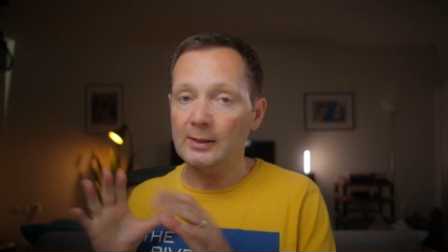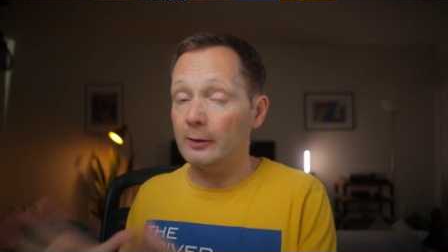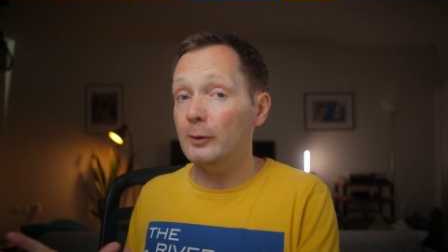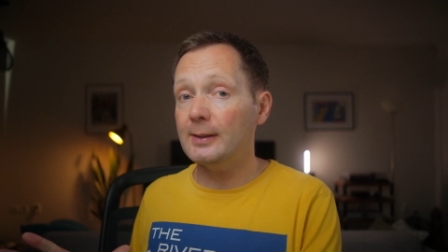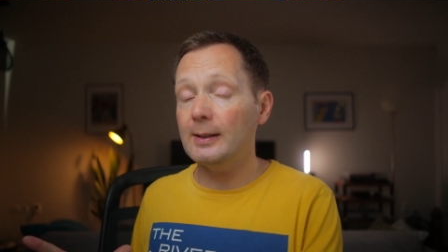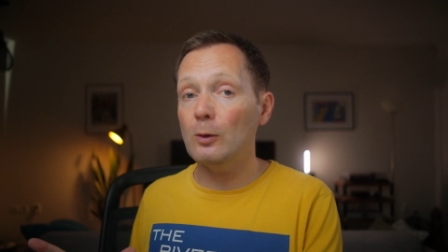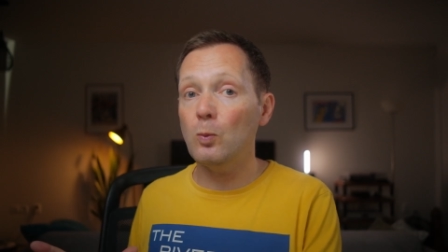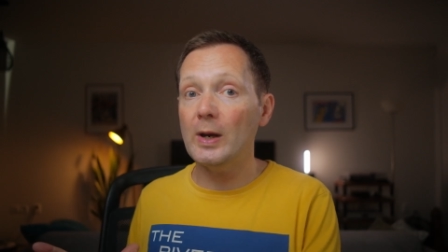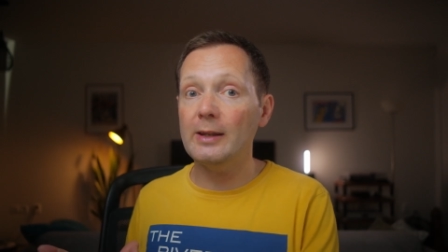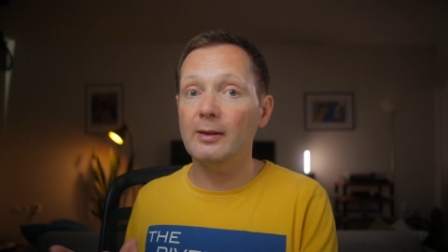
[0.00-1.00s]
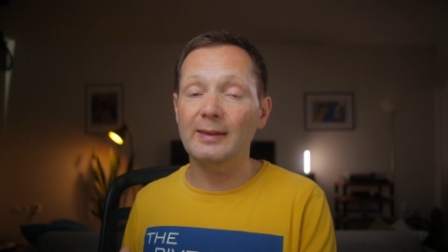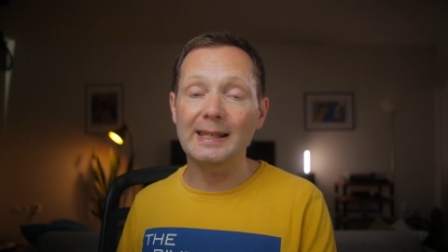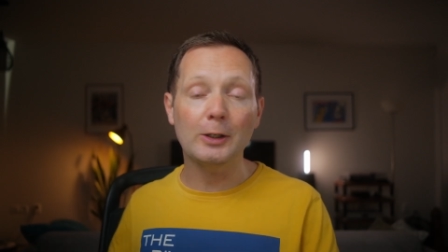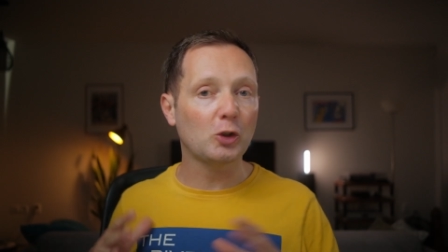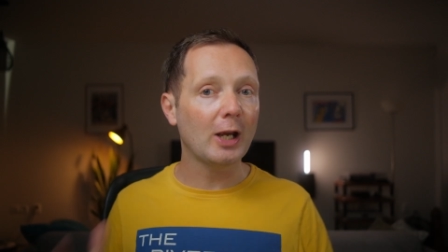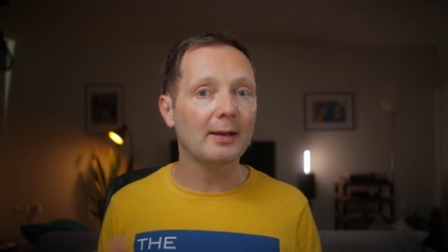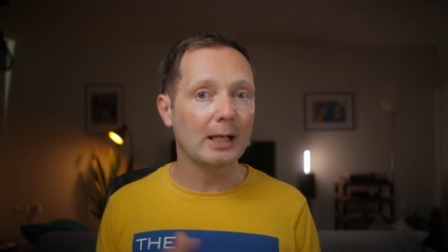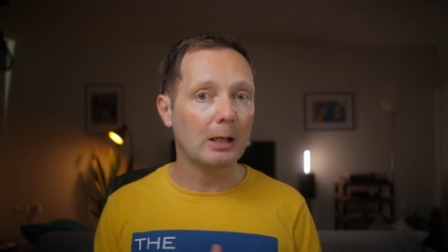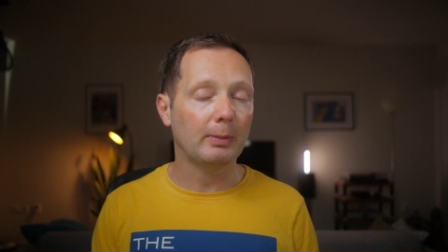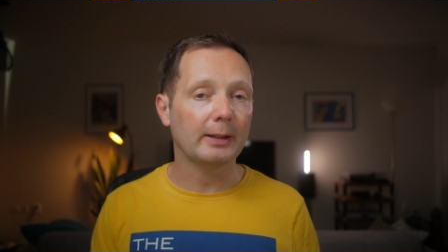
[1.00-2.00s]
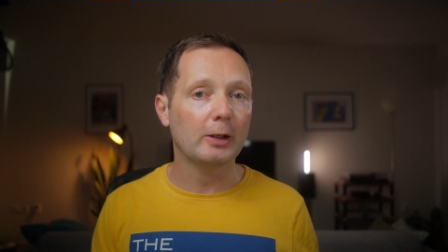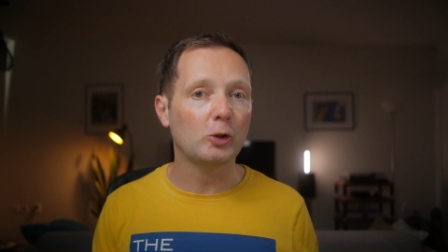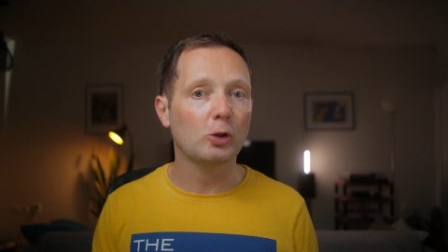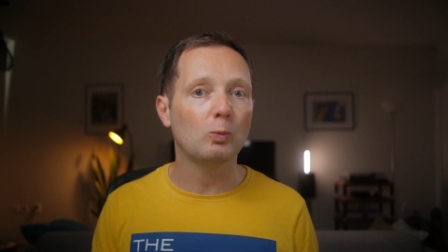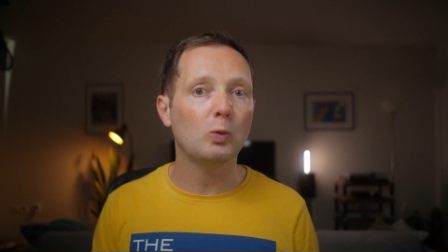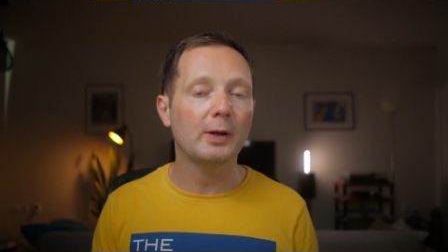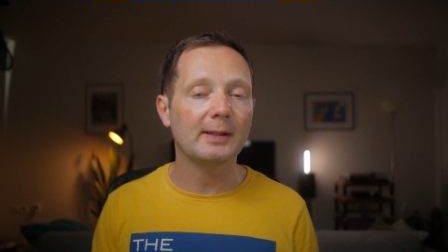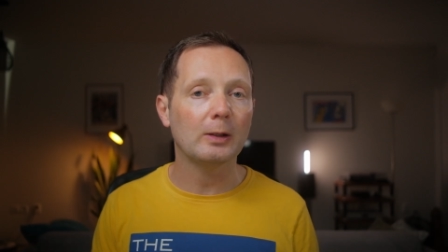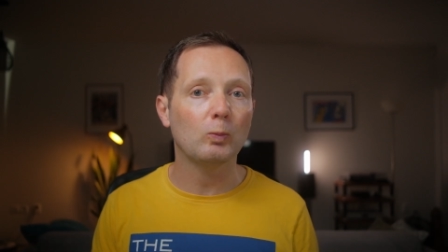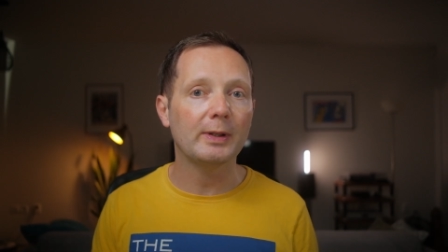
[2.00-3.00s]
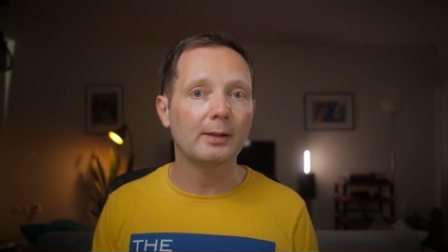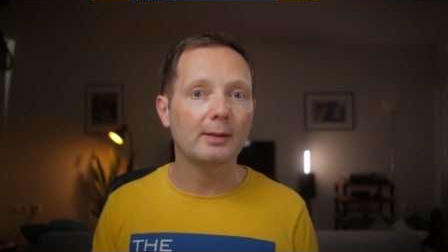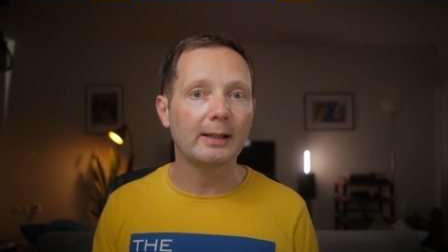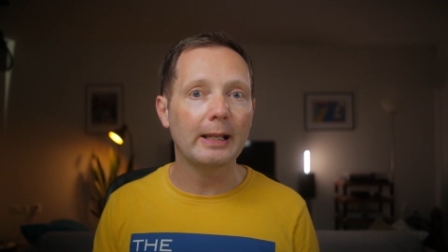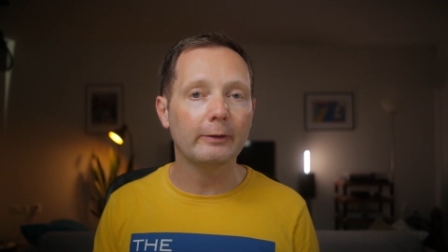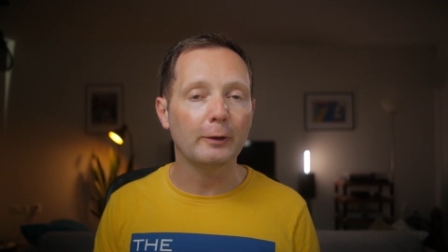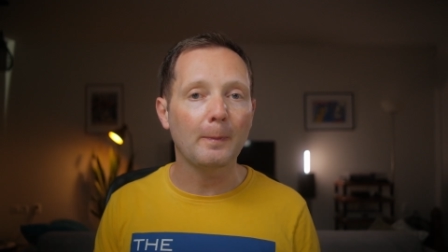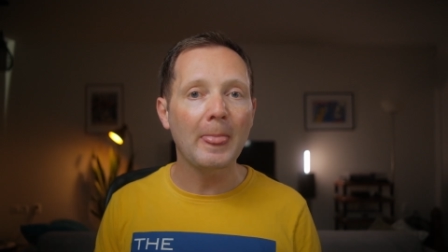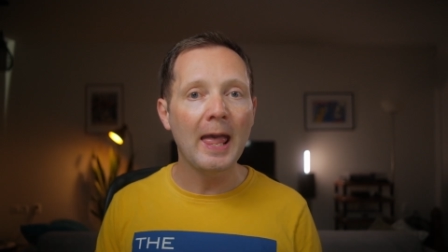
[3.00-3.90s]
So if you see the way that the chat application works in Windows 11,